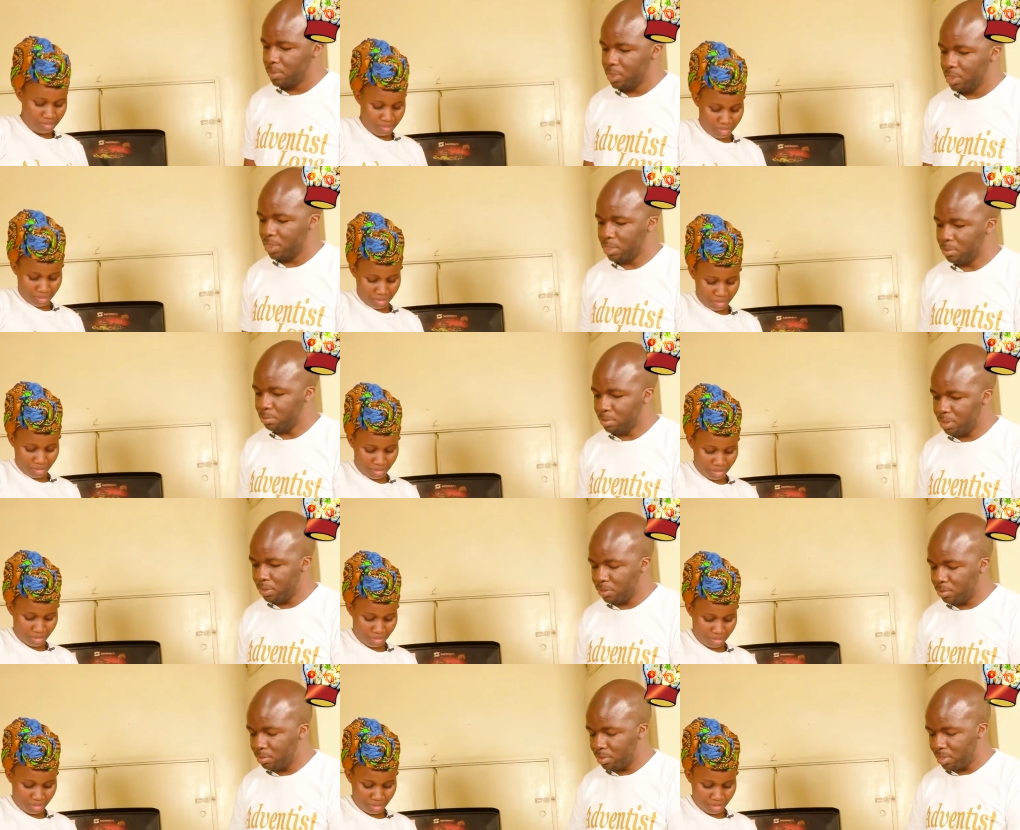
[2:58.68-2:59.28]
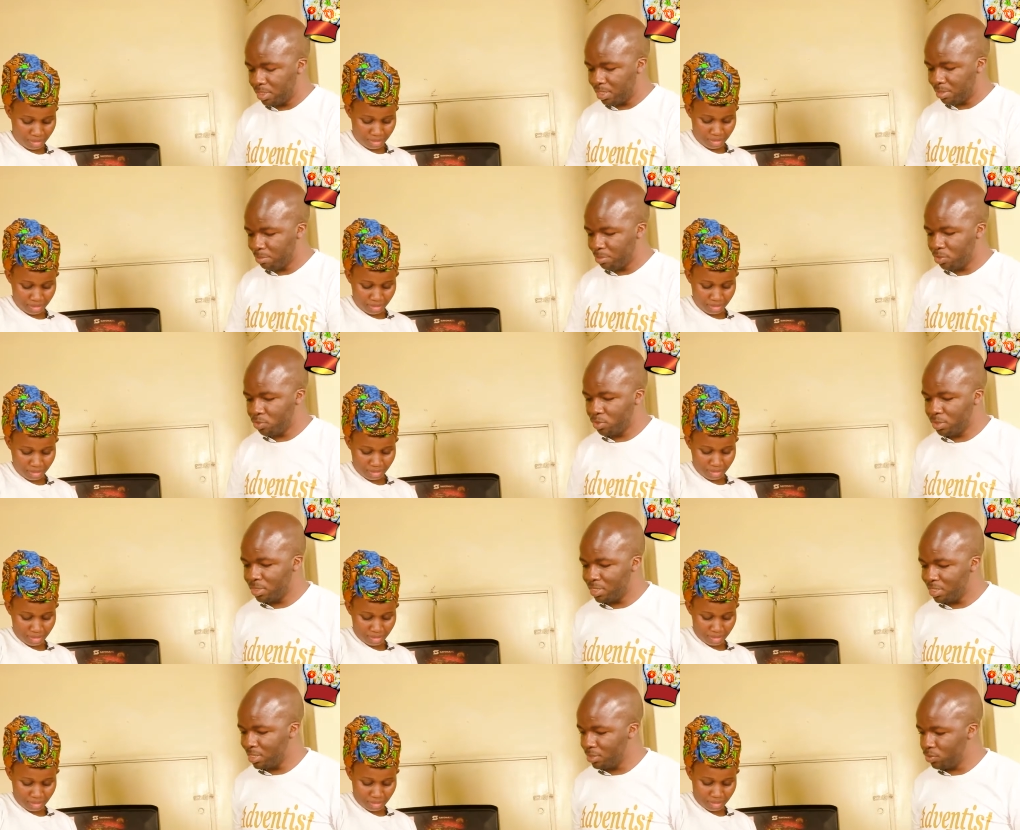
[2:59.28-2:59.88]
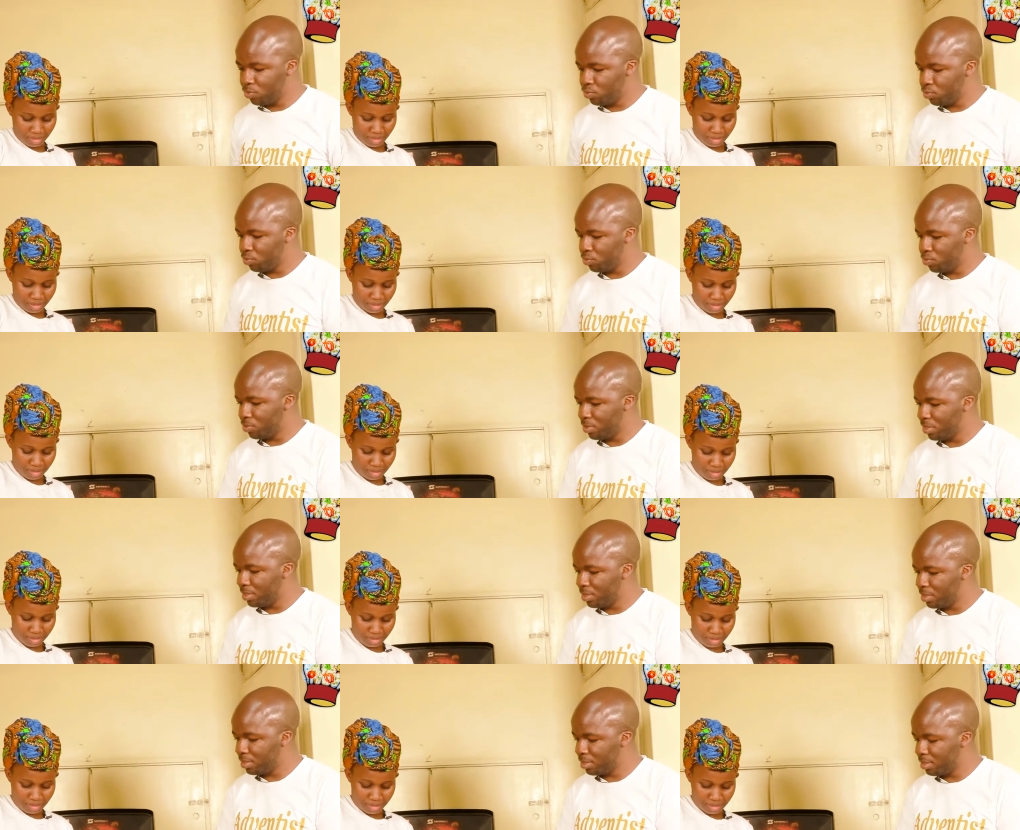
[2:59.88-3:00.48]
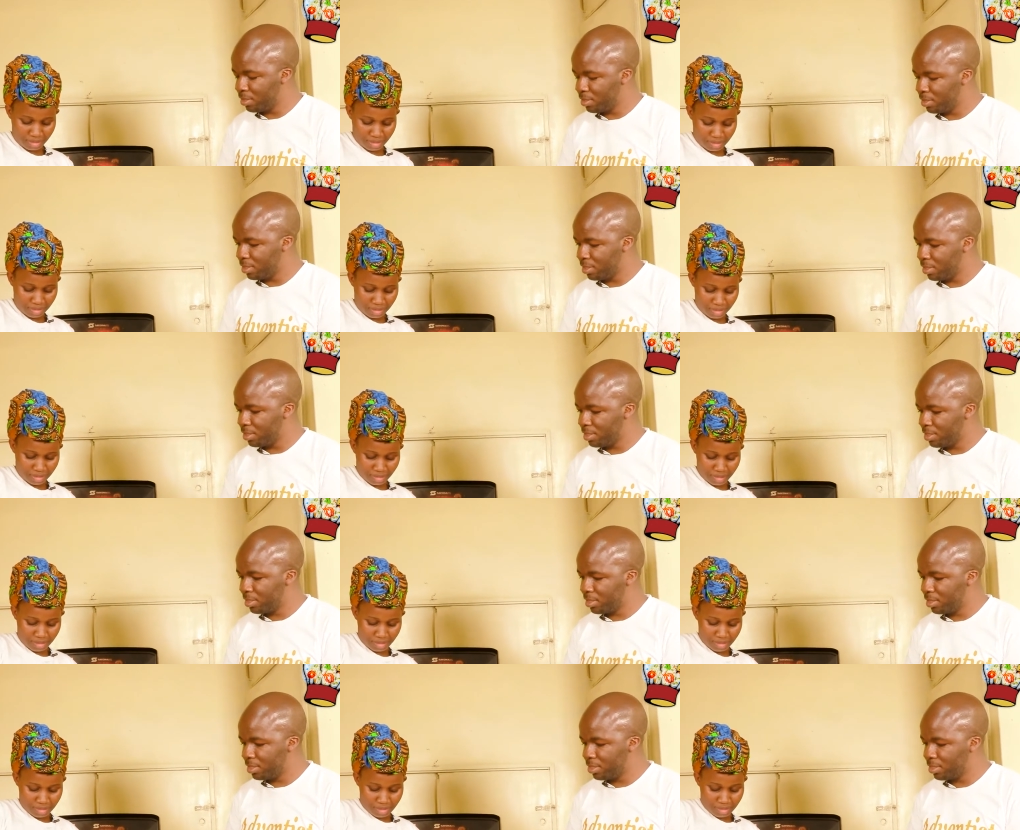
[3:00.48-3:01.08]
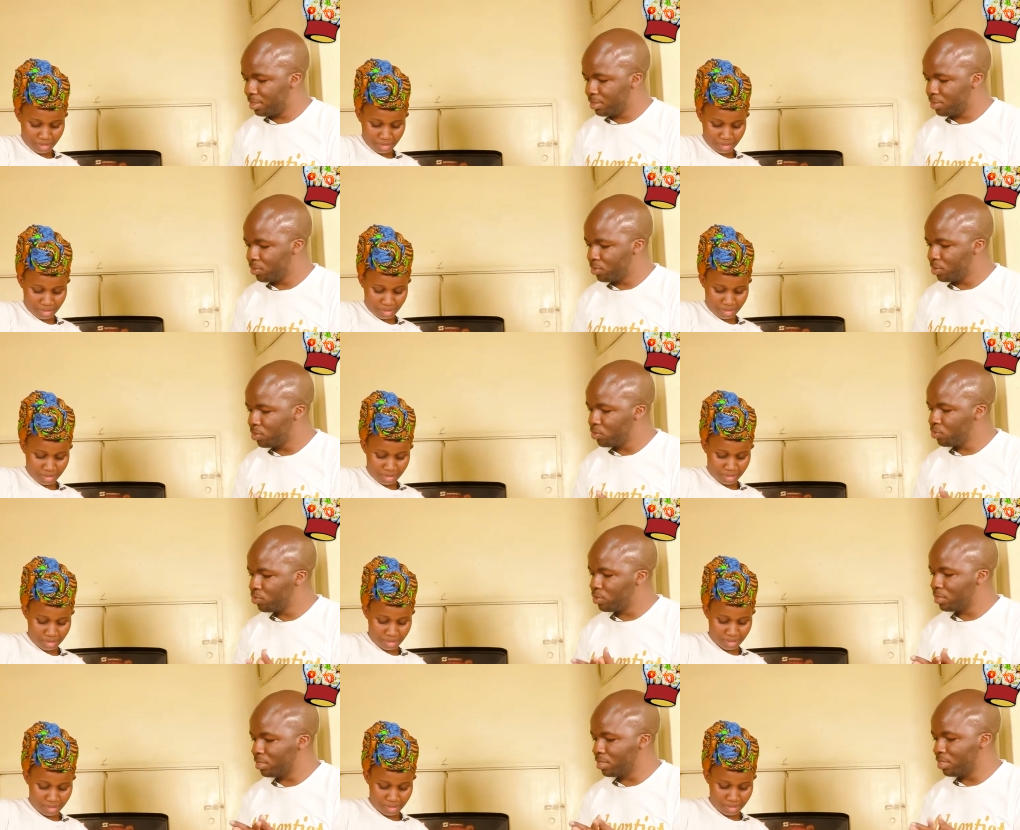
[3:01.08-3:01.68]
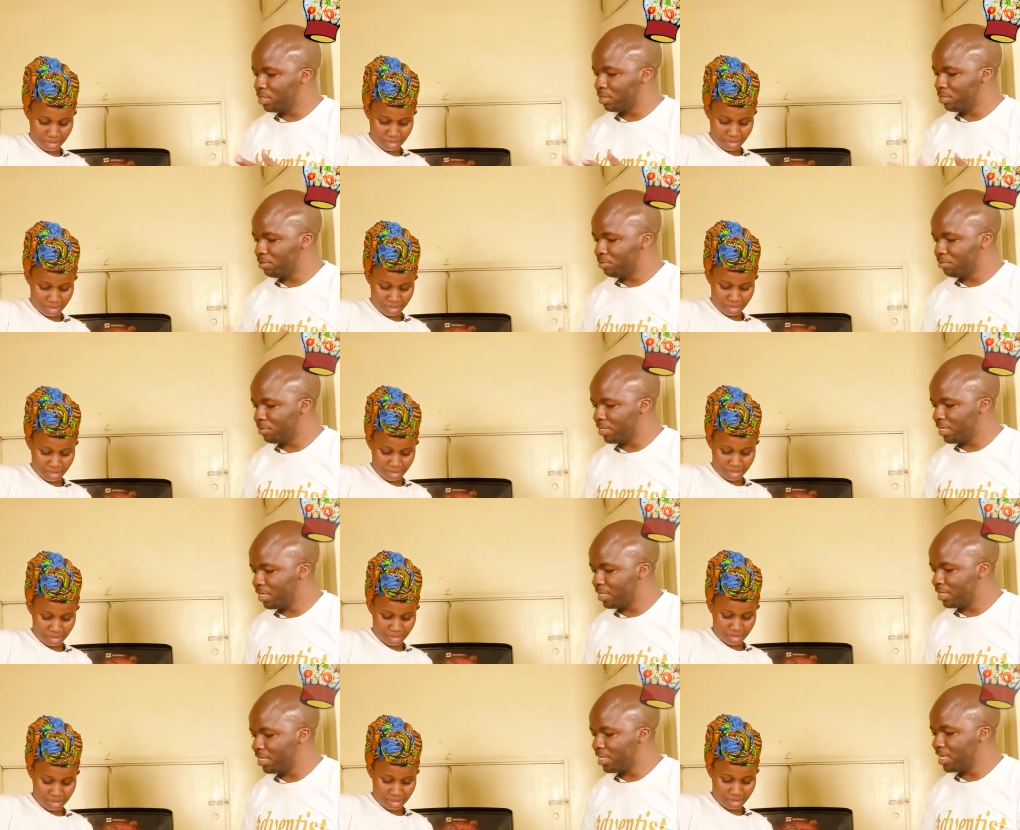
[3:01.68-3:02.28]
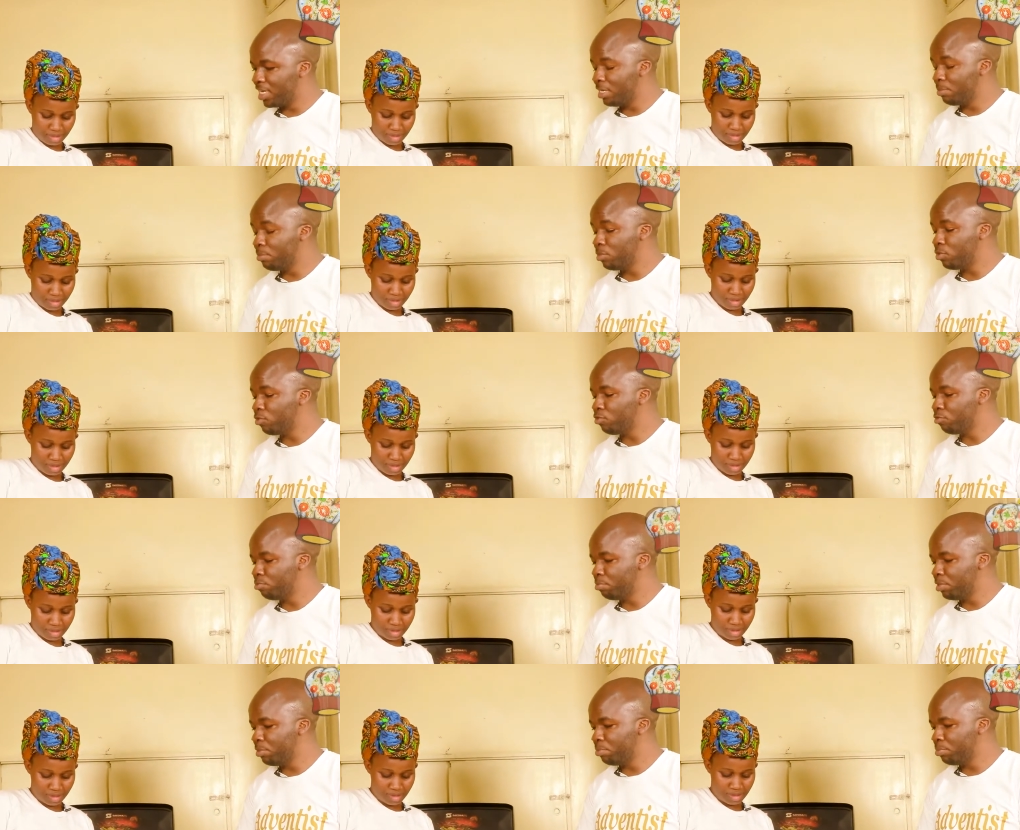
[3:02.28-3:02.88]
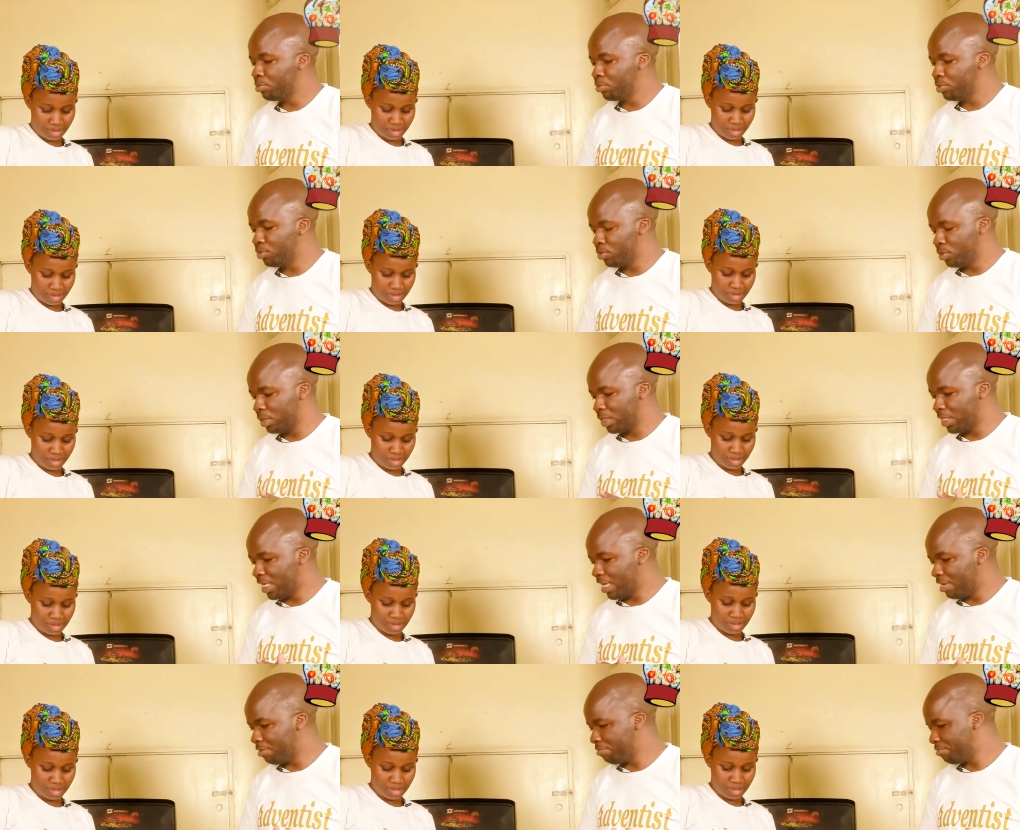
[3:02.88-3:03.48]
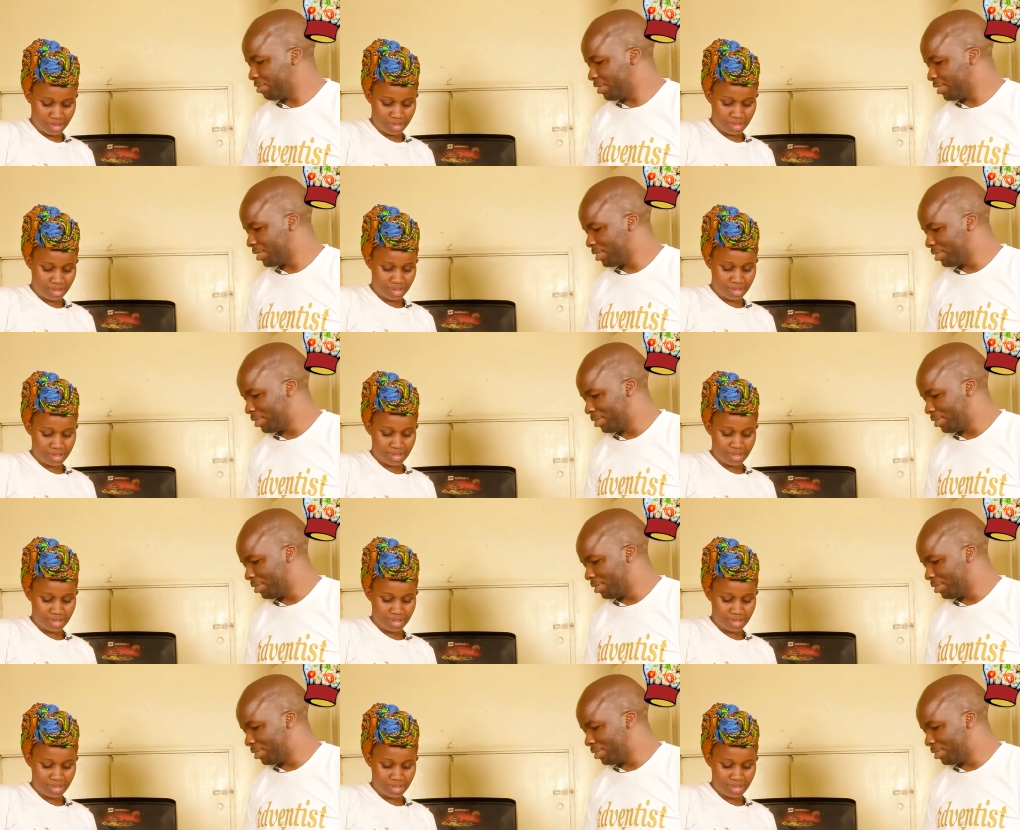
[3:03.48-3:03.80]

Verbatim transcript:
Speaker 1: The amount, the amount that is uh, going to satisfy the number of people you're serving.